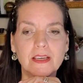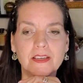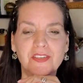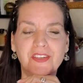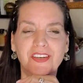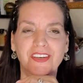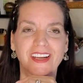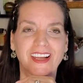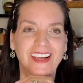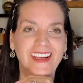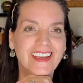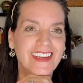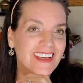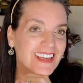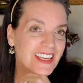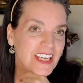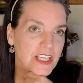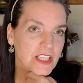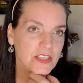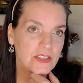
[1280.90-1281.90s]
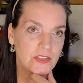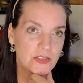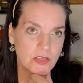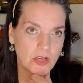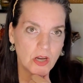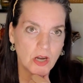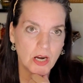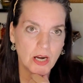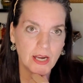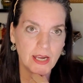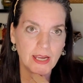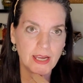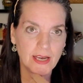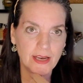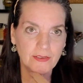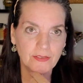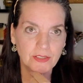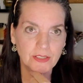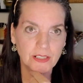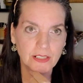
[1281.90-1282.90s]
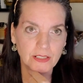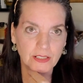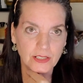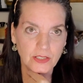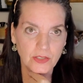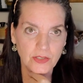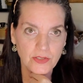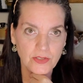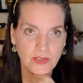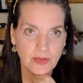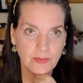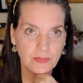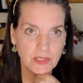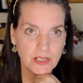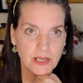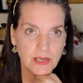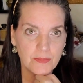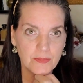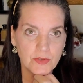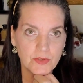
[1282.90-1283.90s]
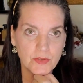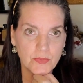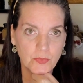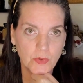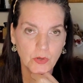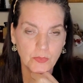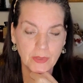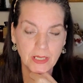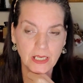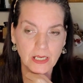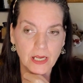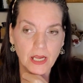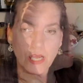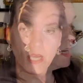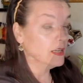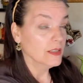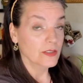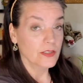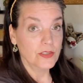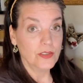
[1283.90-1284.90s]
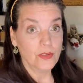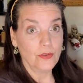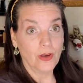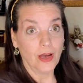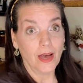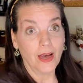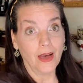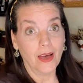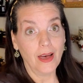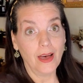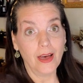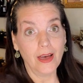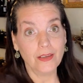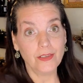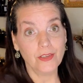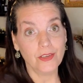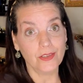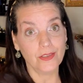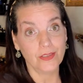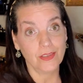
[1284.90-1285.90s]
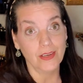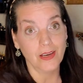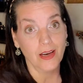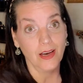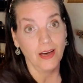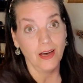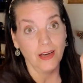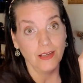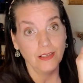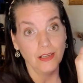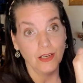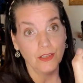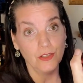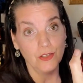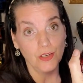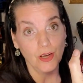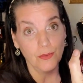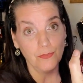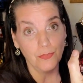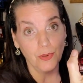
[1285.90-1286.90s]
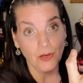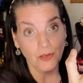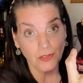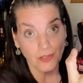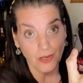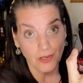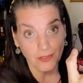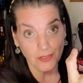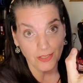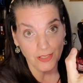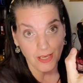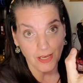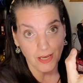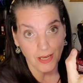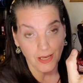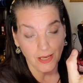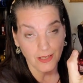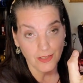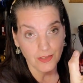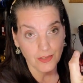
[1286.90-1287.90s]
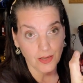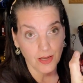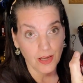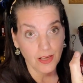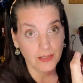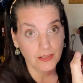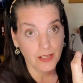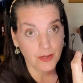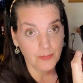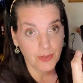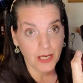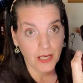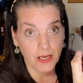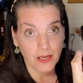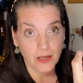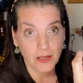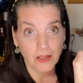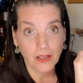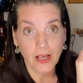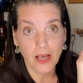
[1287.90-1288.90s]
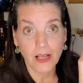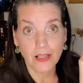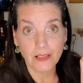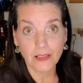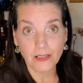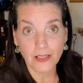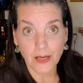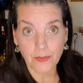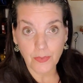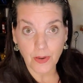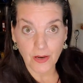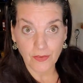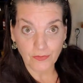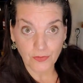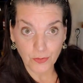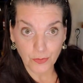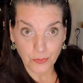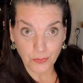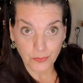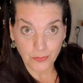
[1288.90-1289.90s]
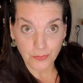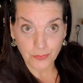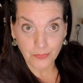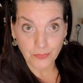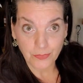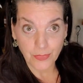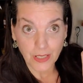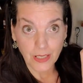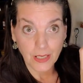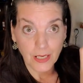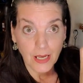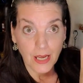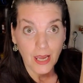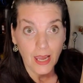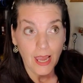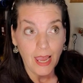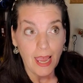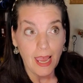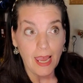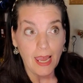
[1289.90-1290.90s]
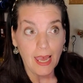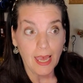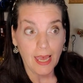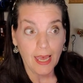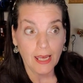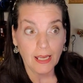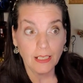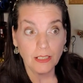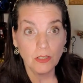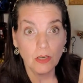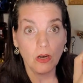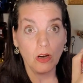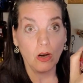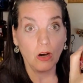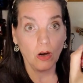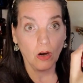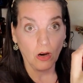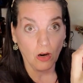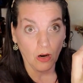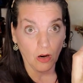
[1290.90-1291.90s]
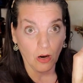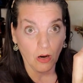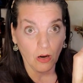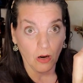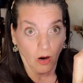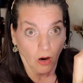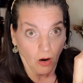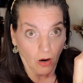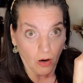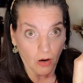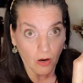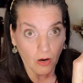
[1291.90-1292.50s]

yesterday. Sorry, having a little sometimers moment. So I just got Jean-Paul Gaultier's La Belle Le Parfum. And, oh,